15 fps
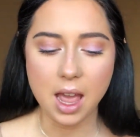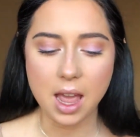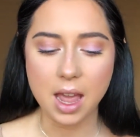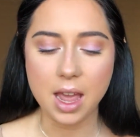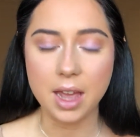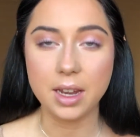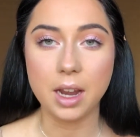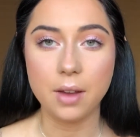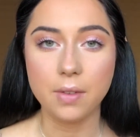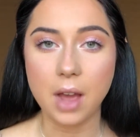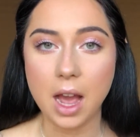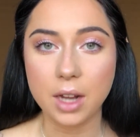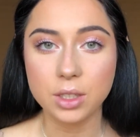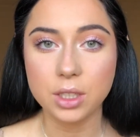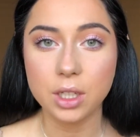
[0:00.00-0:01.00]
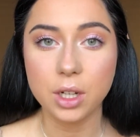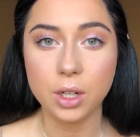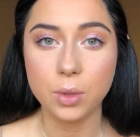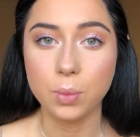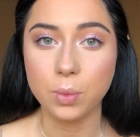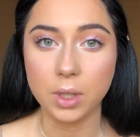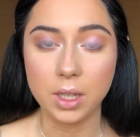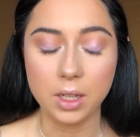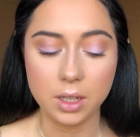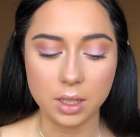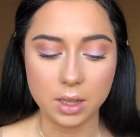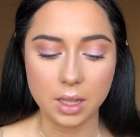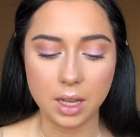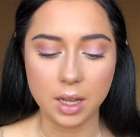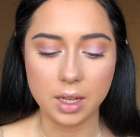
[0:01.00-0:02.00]
And I've actually heard really
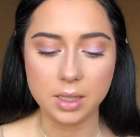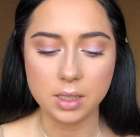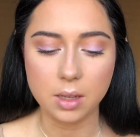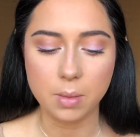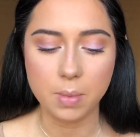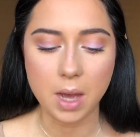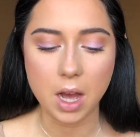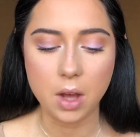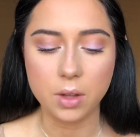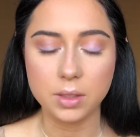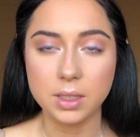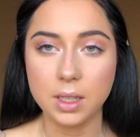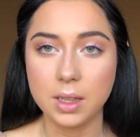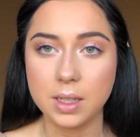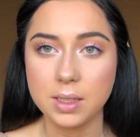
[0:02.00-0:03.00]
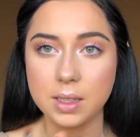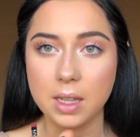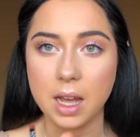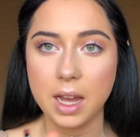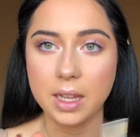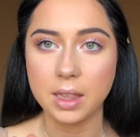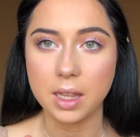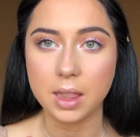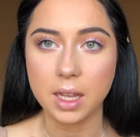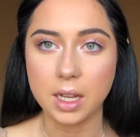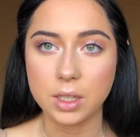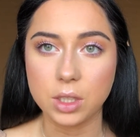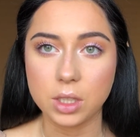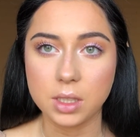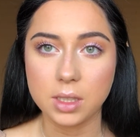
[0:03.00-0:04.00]
good things about this line that they
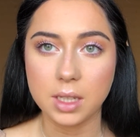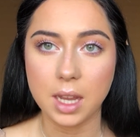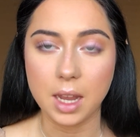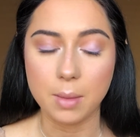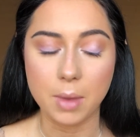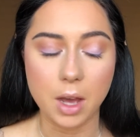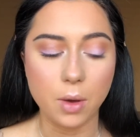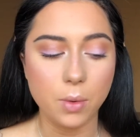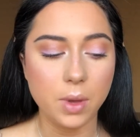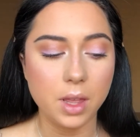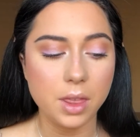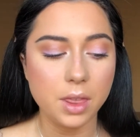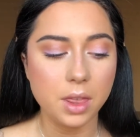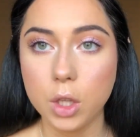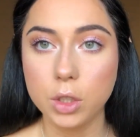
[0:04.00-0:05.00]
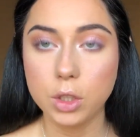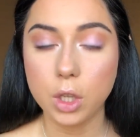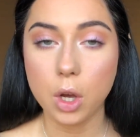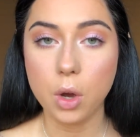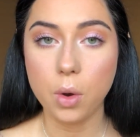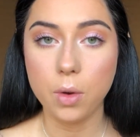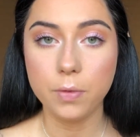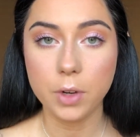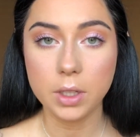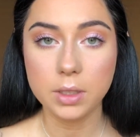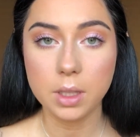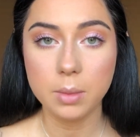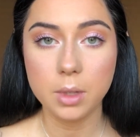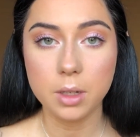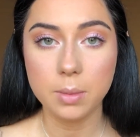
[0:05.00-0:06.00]
just came out with. So first
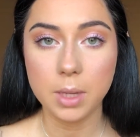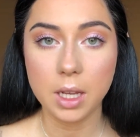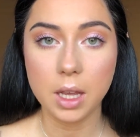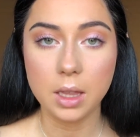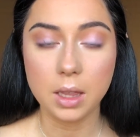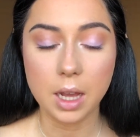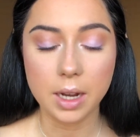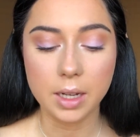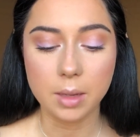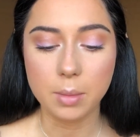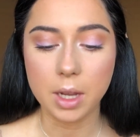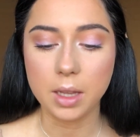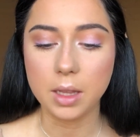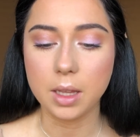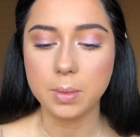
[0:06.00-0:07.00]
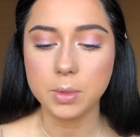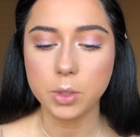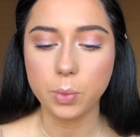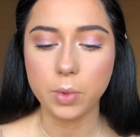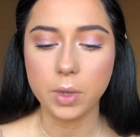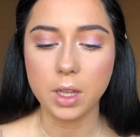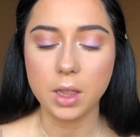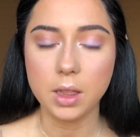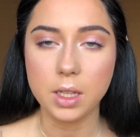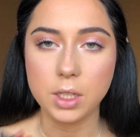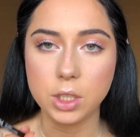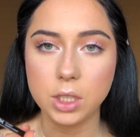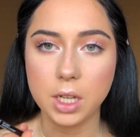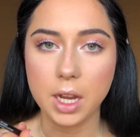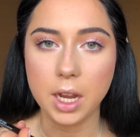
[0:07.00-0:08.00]
I'm going to be lining my lips with the
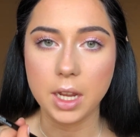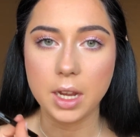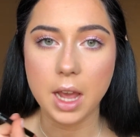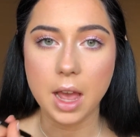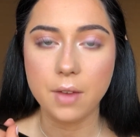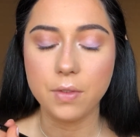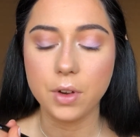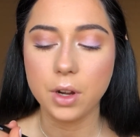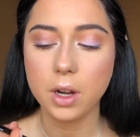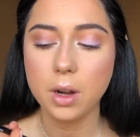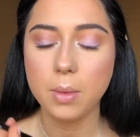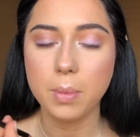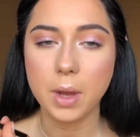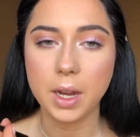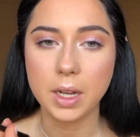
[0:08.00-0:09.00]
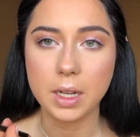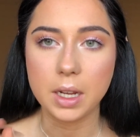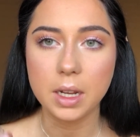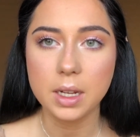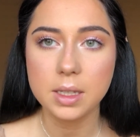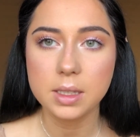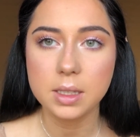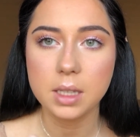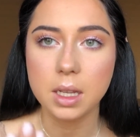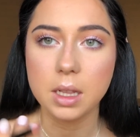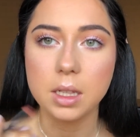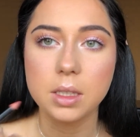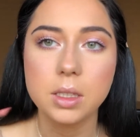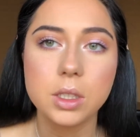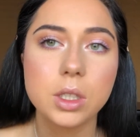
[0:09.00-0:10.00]
shade Ever by NYX, and
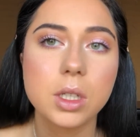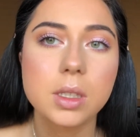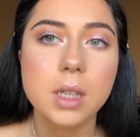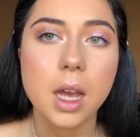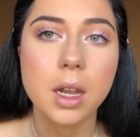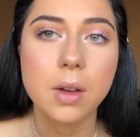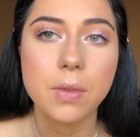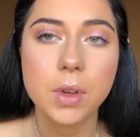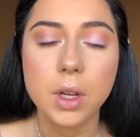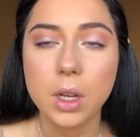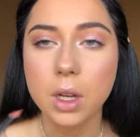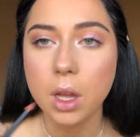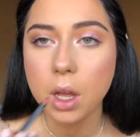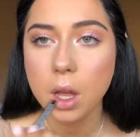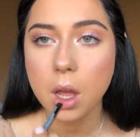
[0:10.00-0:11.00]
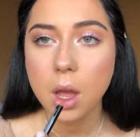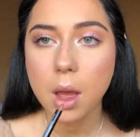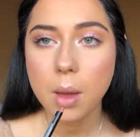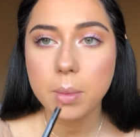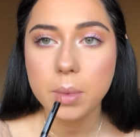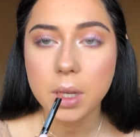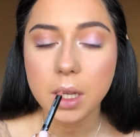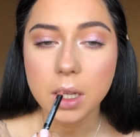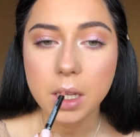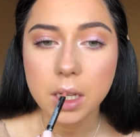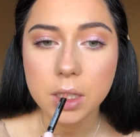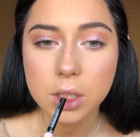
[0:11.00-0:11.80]
this is just kind of a pinky